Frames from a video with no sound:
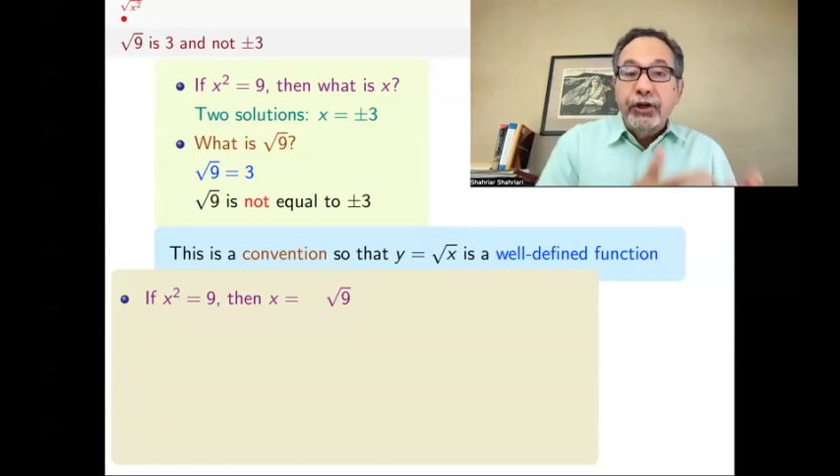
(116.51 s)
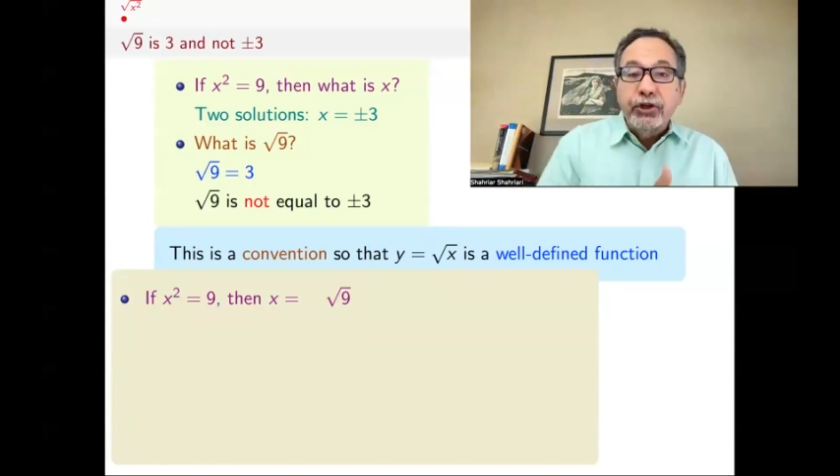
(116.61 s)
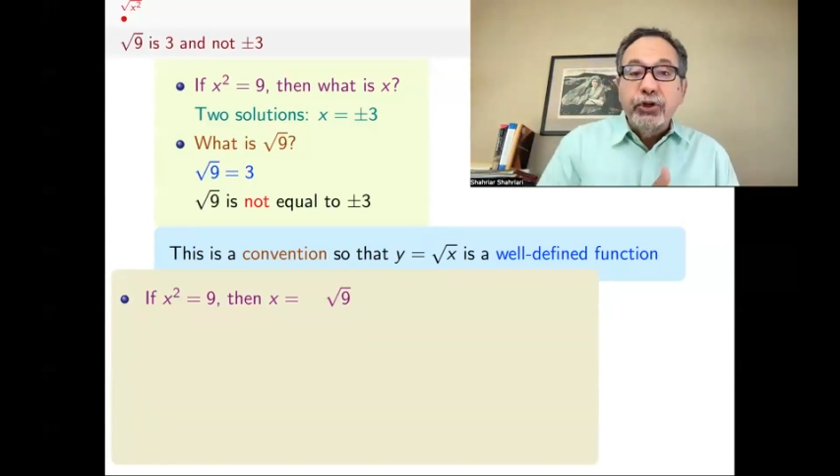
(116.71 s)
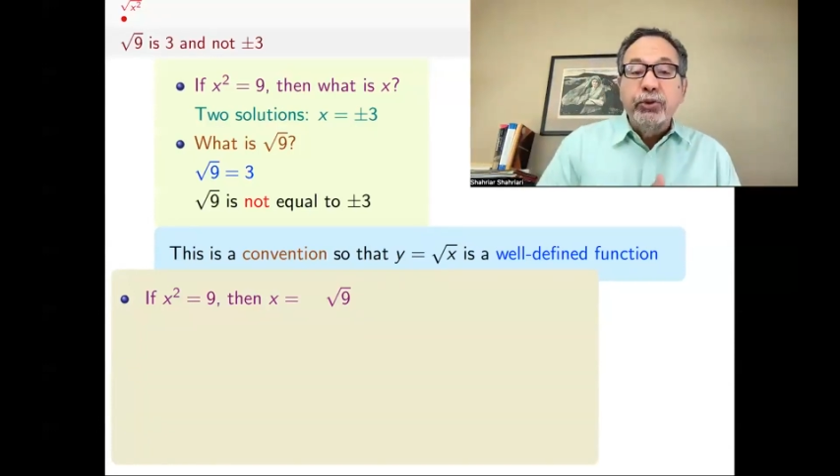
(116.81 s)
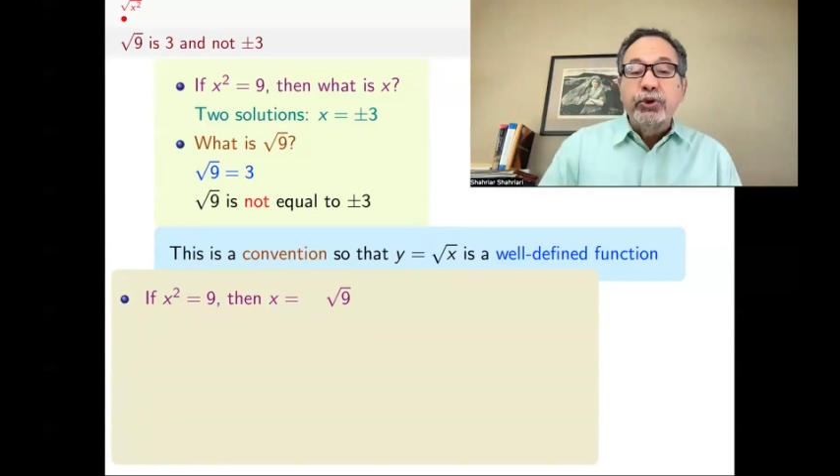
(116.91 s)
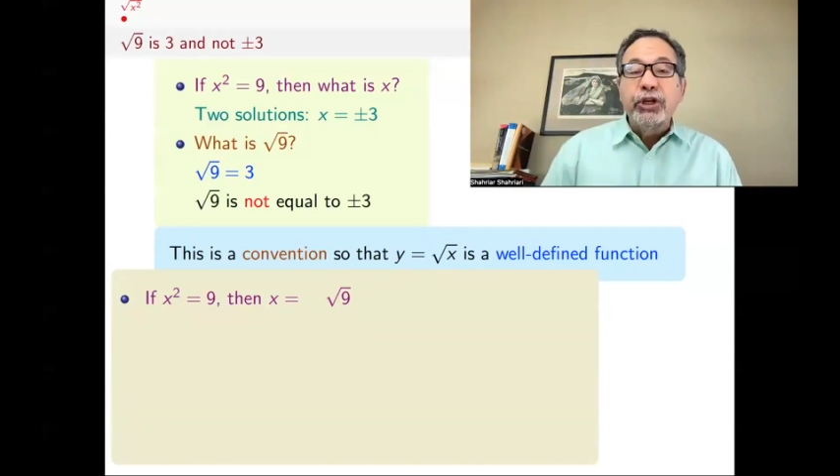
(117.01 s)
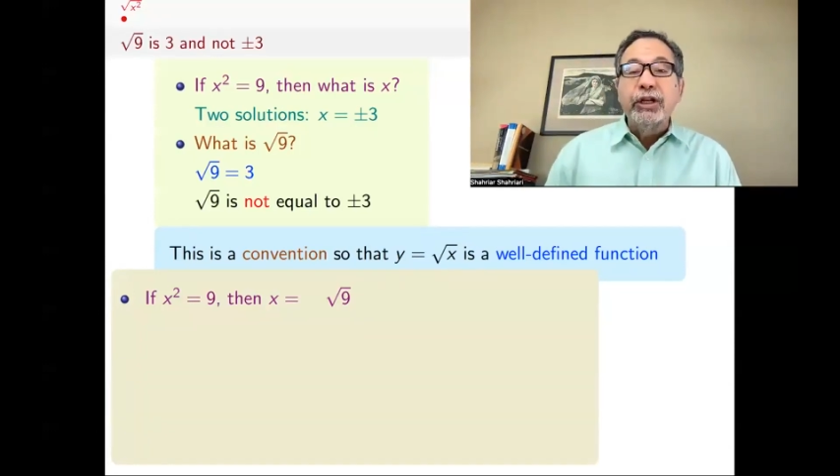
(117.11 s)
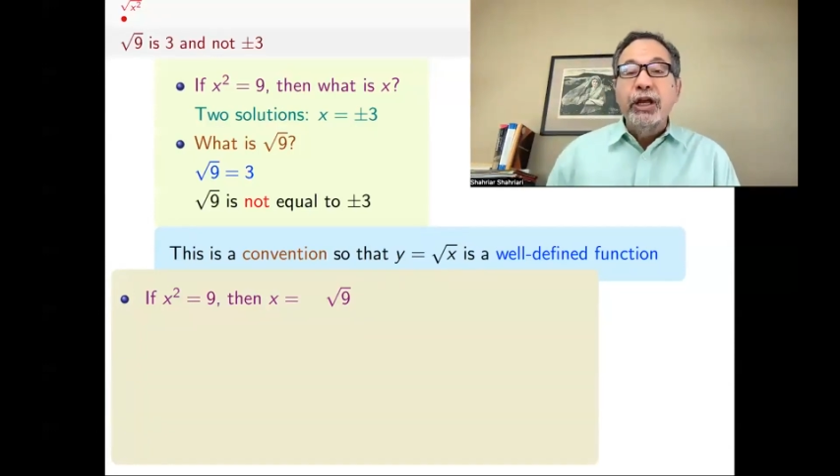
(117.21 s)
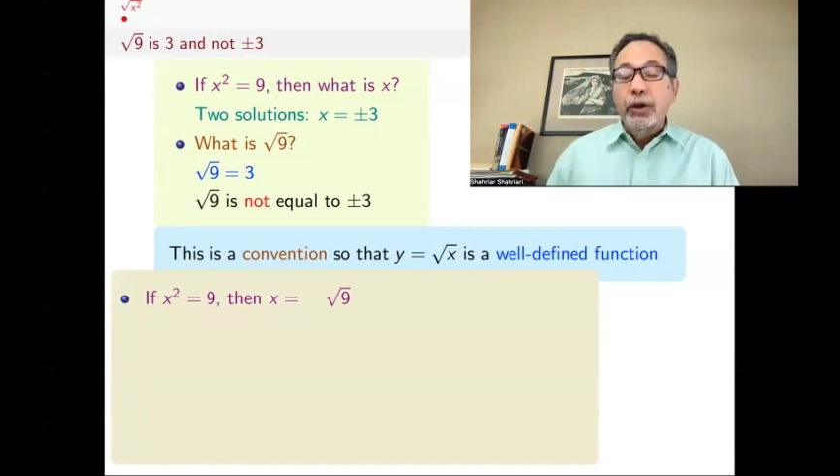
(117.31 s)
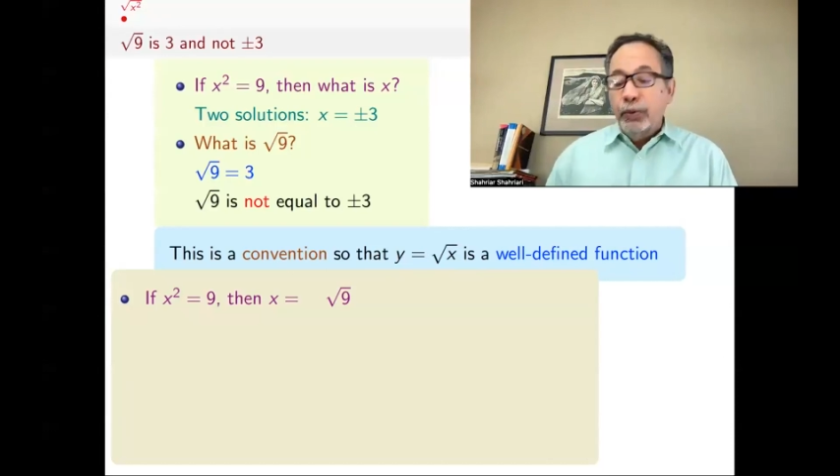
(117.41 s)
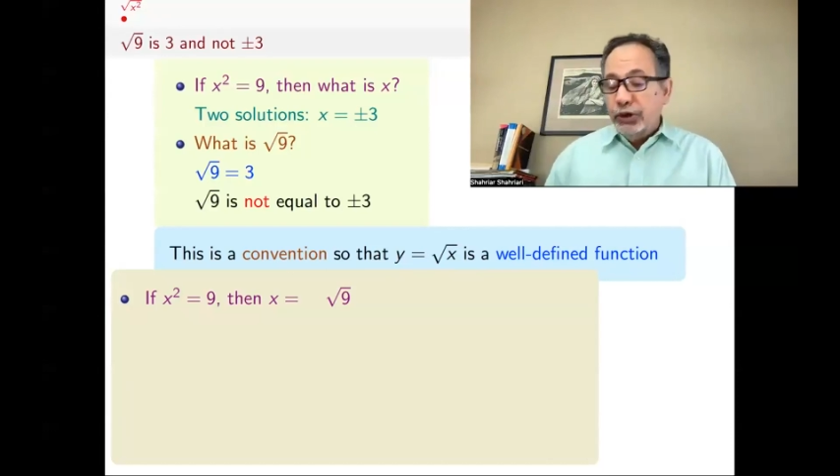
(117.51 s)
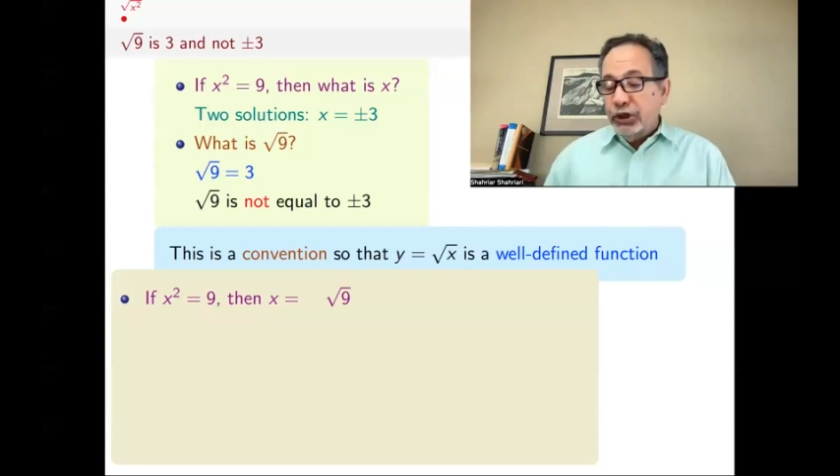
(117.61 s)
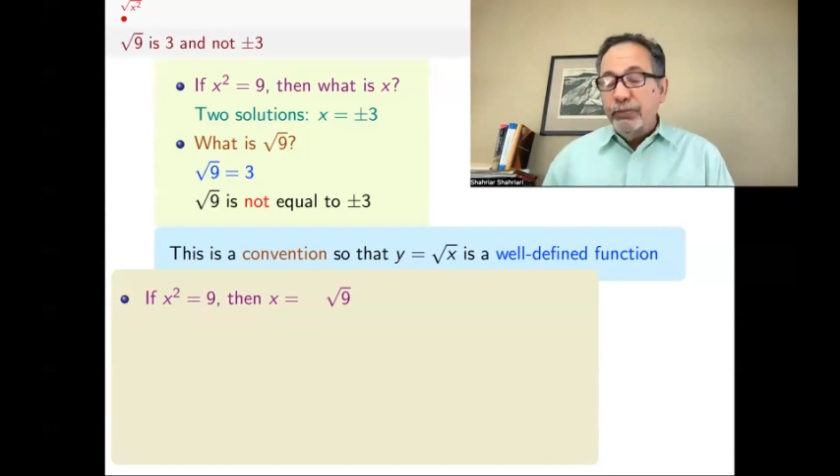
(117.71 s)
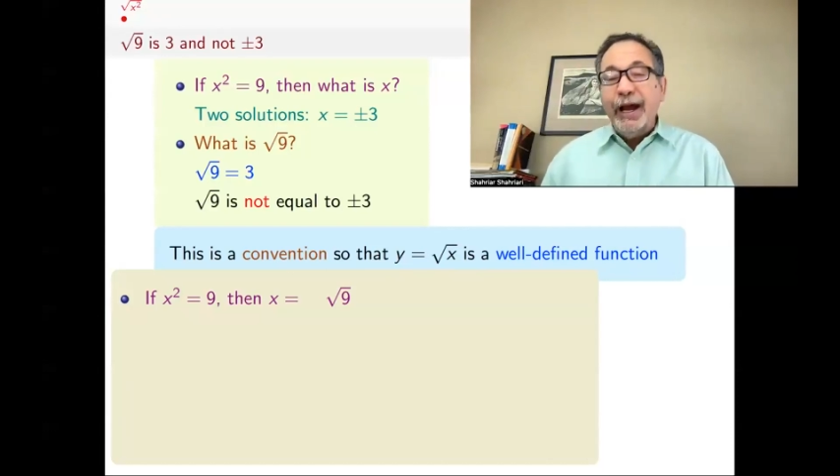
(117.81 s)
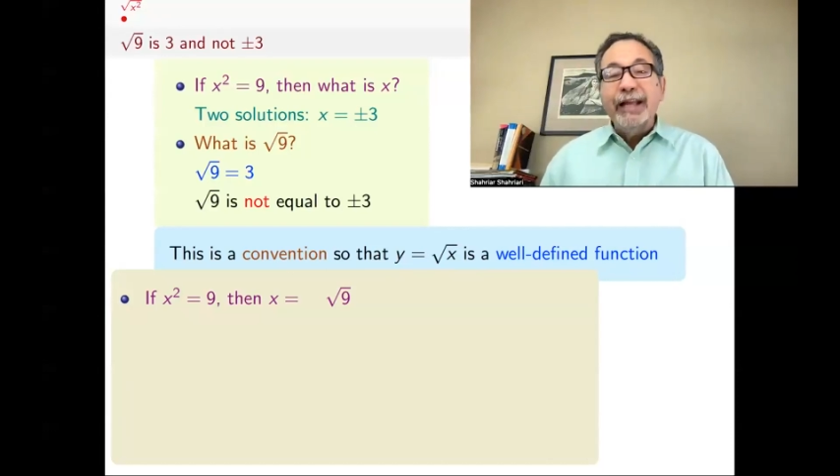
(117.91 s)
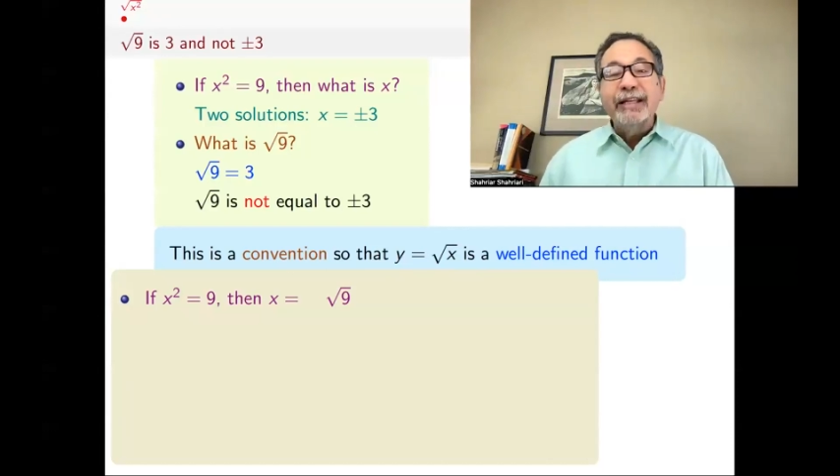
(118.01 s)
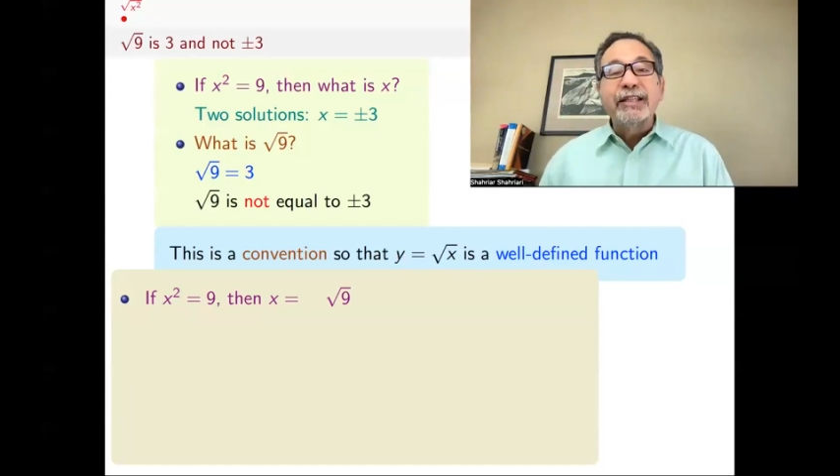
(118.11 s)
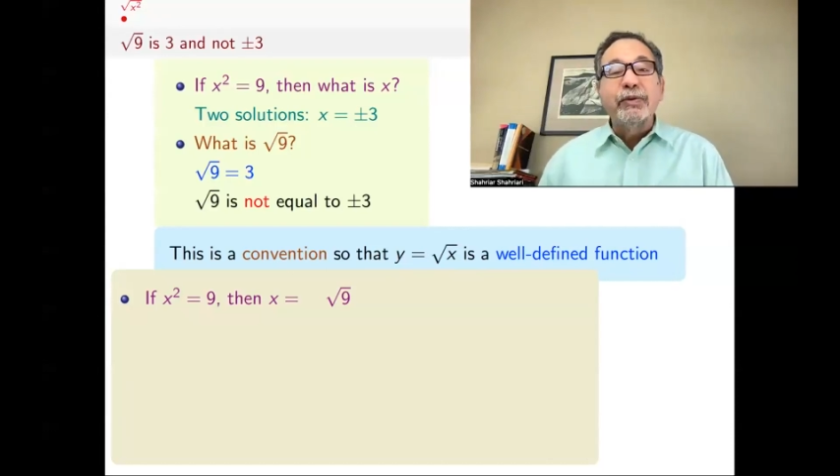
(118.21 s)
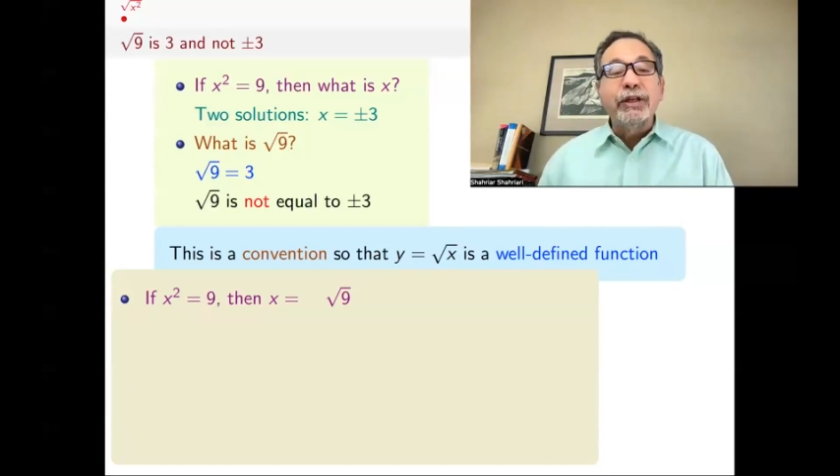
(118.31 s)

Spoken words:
solution, which is minus 3.